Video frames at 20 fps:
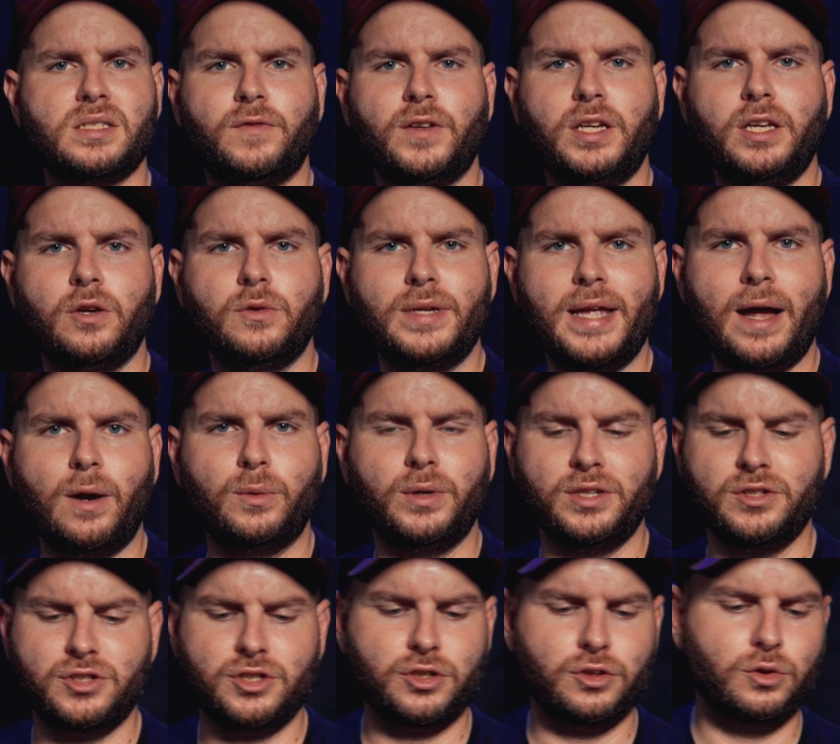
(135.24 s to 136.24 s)
video down
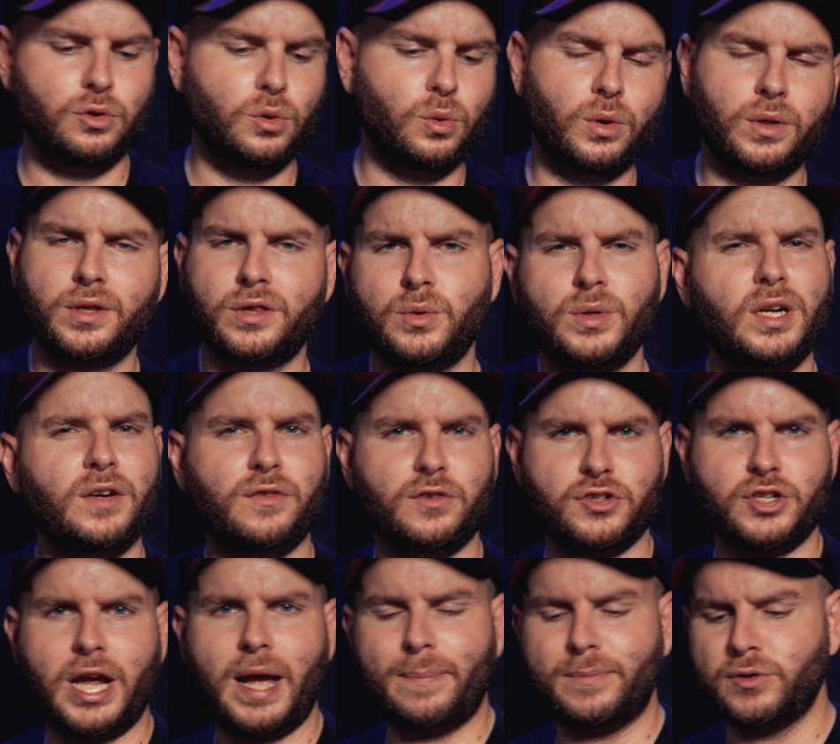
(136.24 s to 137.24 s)
into 3 different
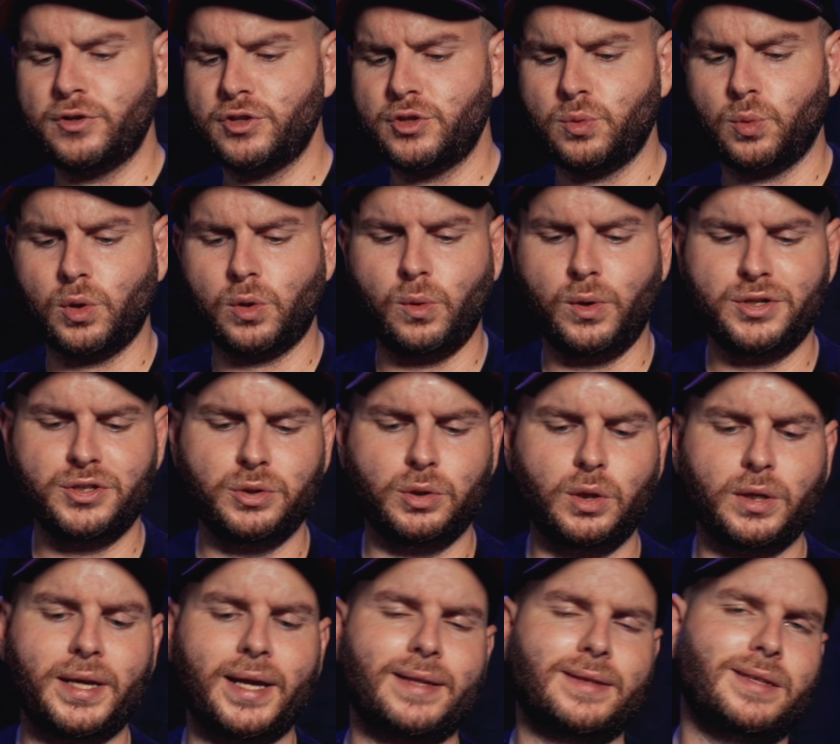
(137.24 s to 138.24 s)
chapters. We're going to
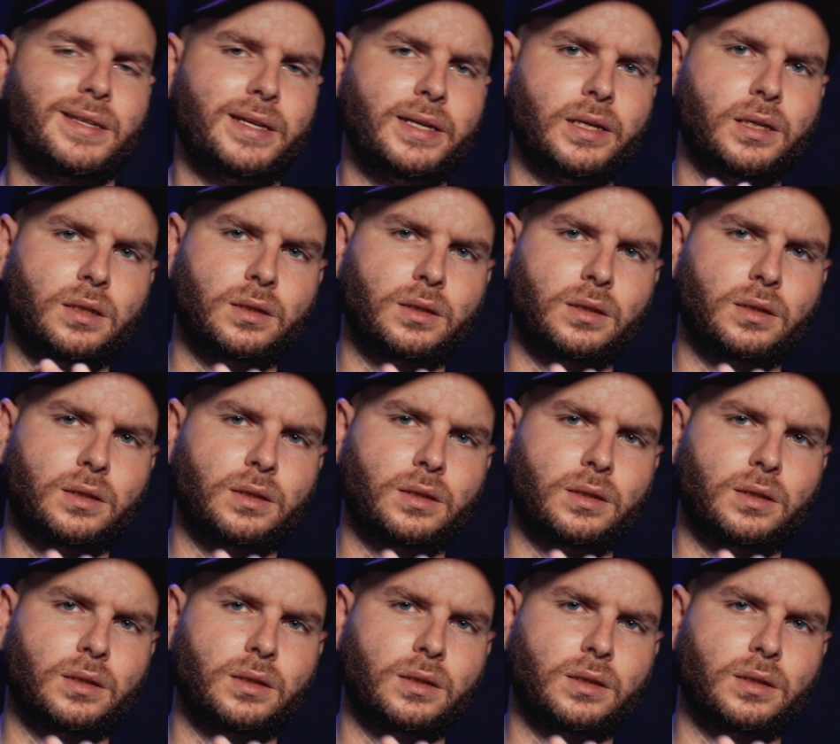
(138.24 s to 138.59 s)
look at the